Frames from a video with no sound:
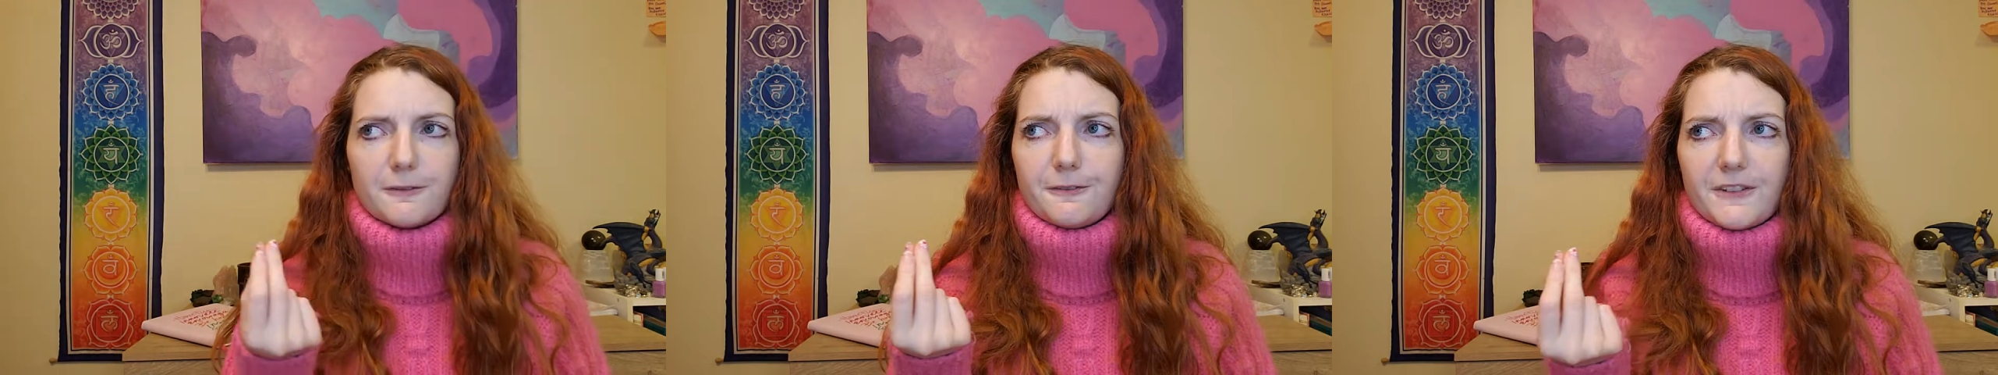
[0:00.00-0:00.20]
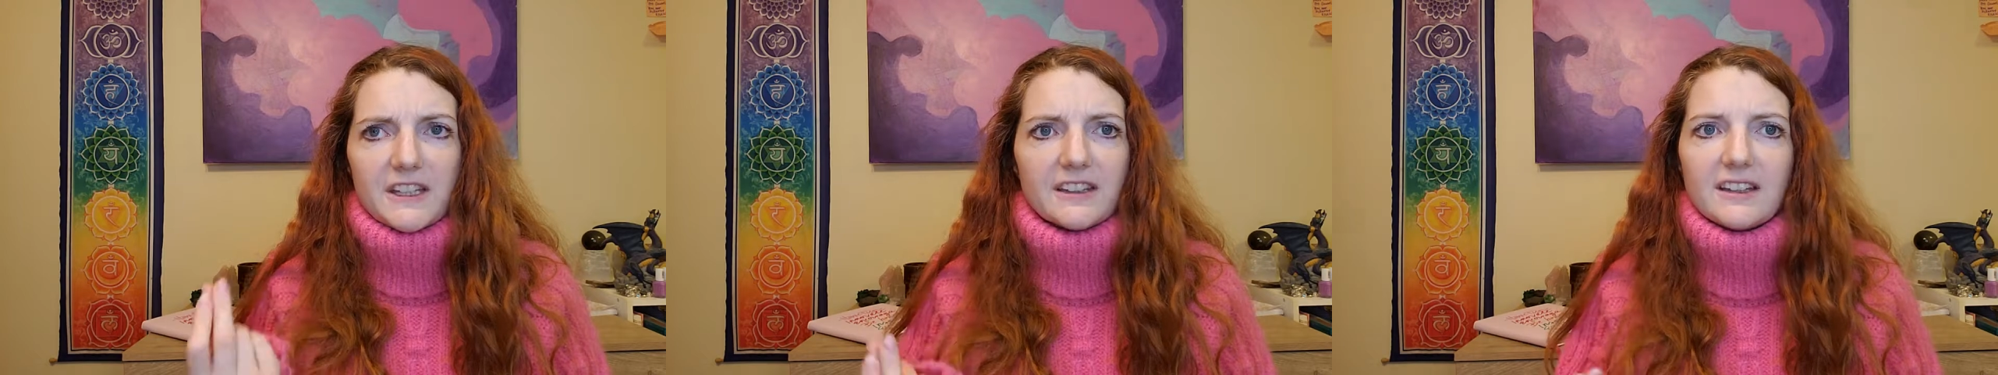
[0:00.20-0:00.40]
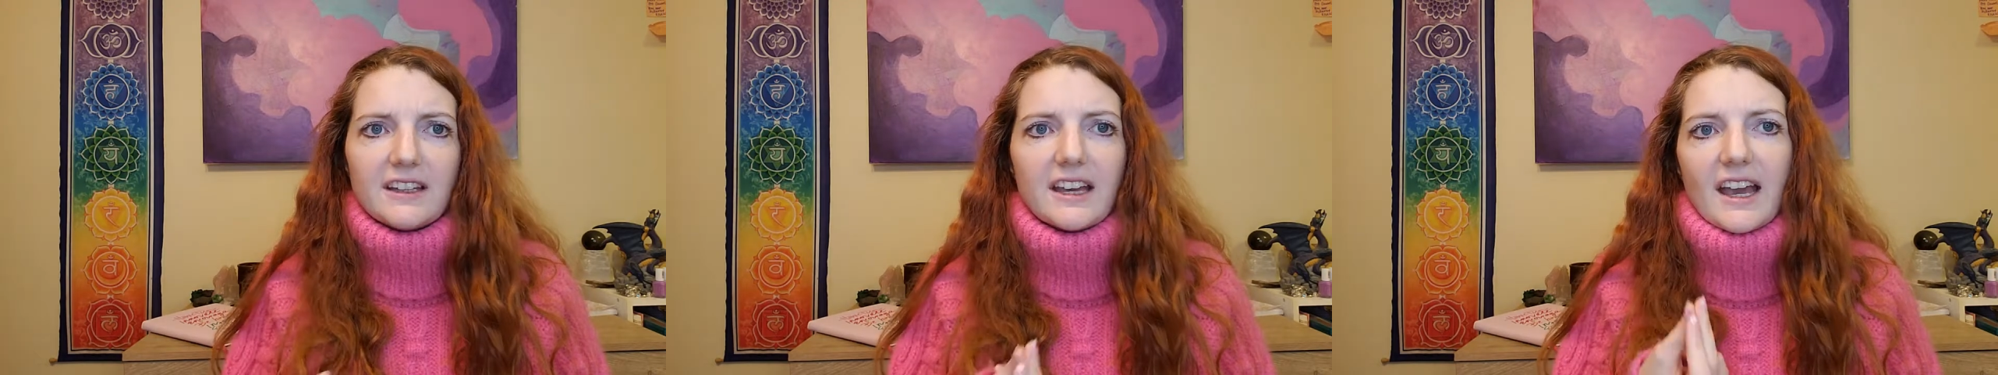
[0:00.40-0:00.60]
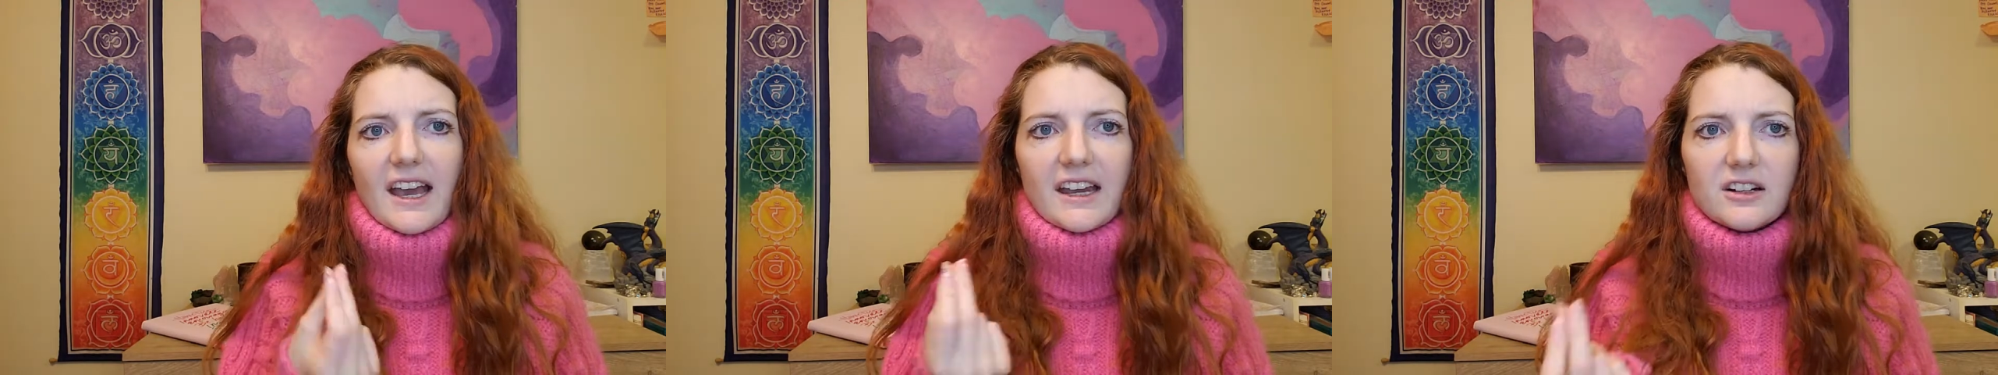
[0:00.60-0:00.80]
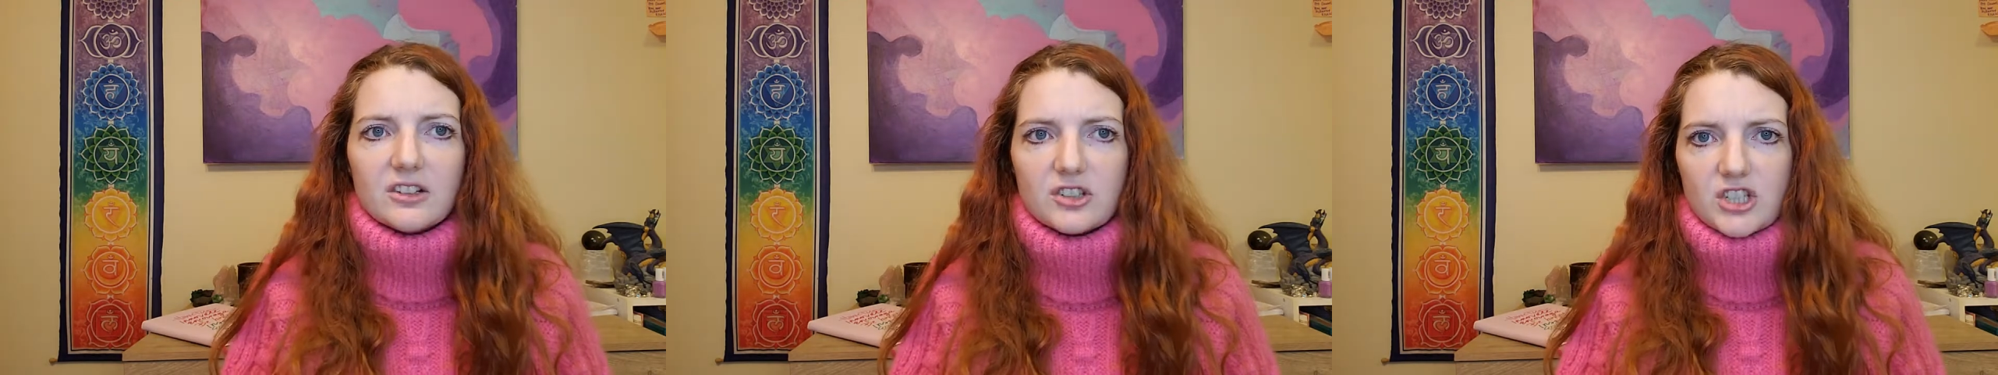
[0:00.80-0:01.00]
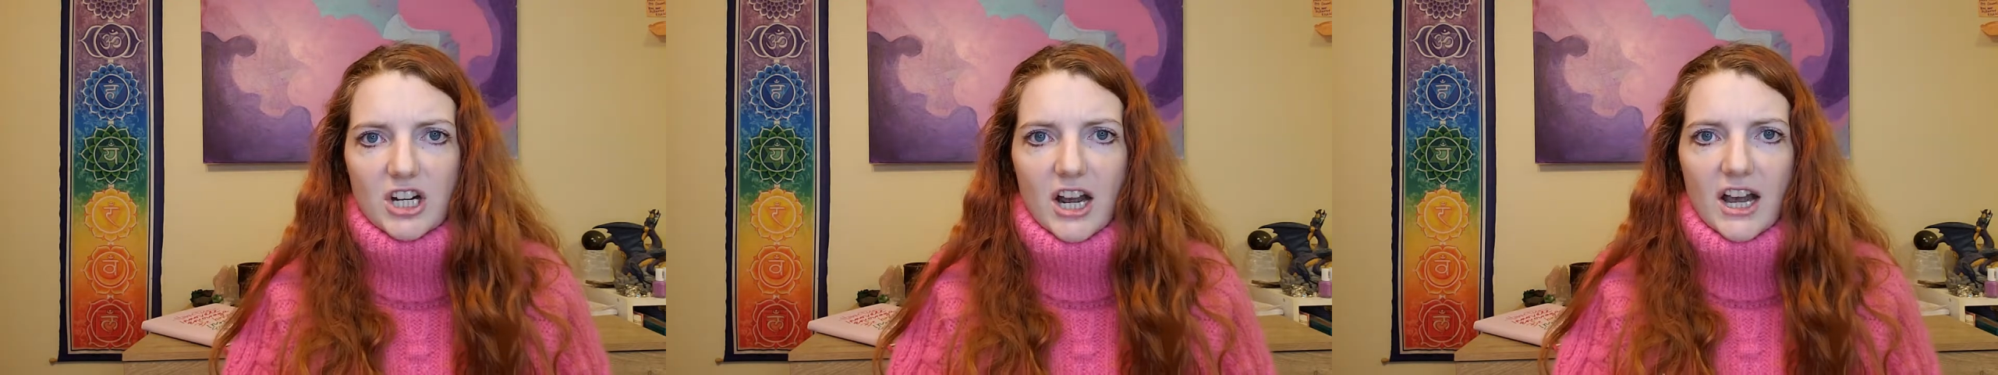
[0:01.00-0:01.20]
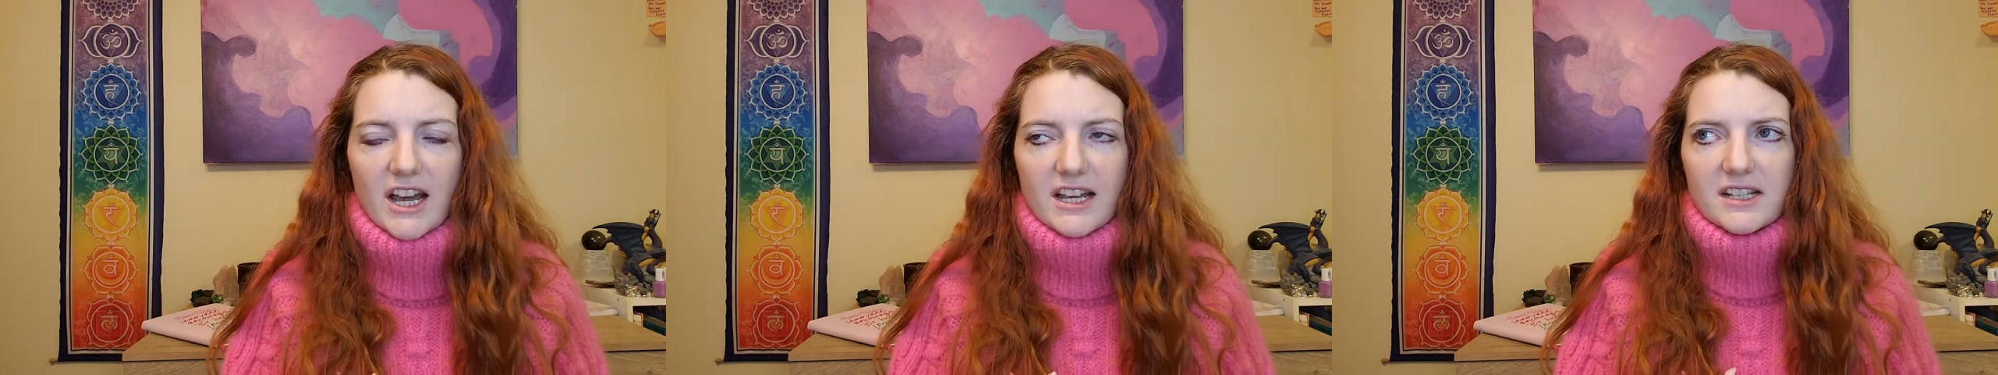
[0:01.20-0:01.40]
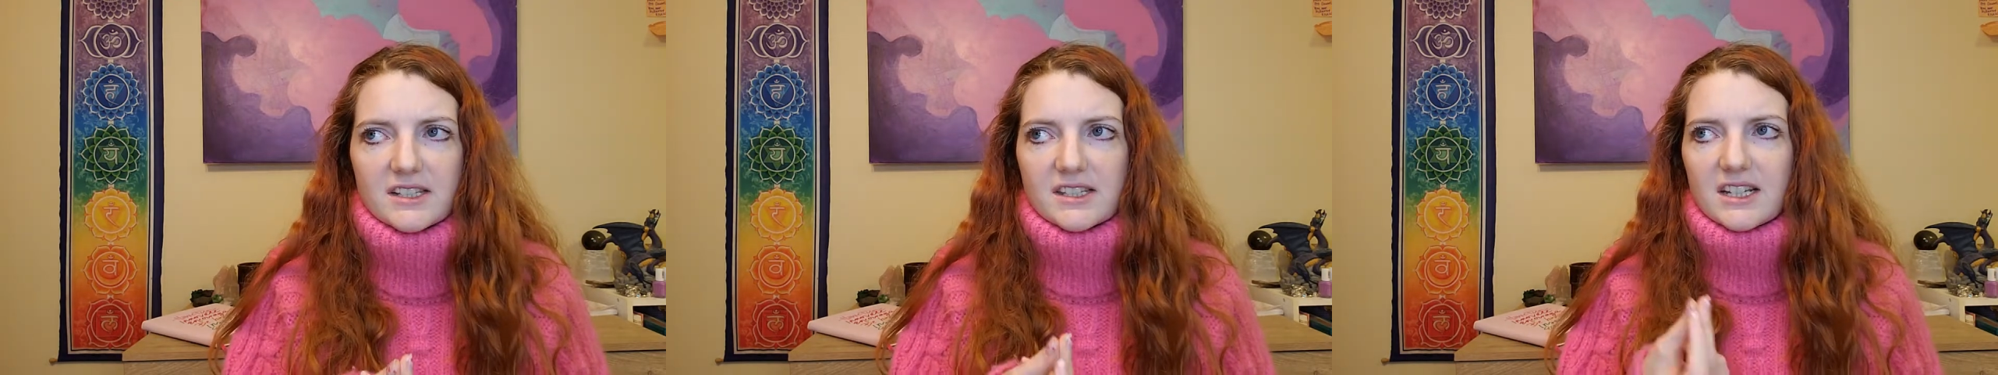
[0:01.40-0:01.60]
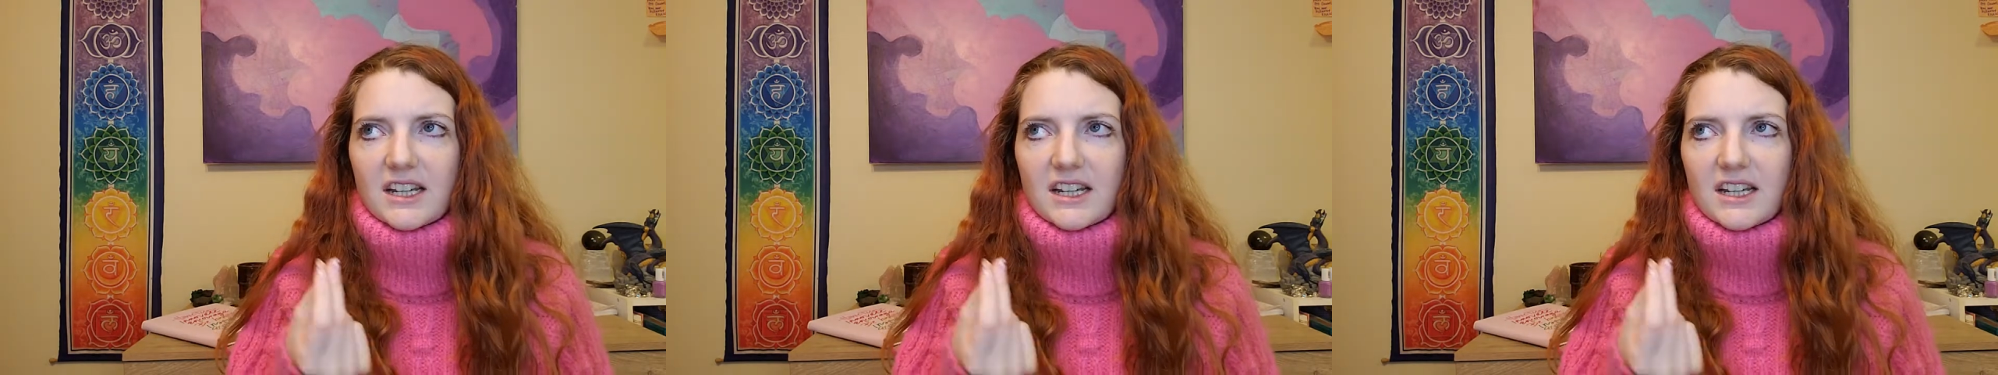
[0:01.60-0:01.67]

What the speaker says: feeling energized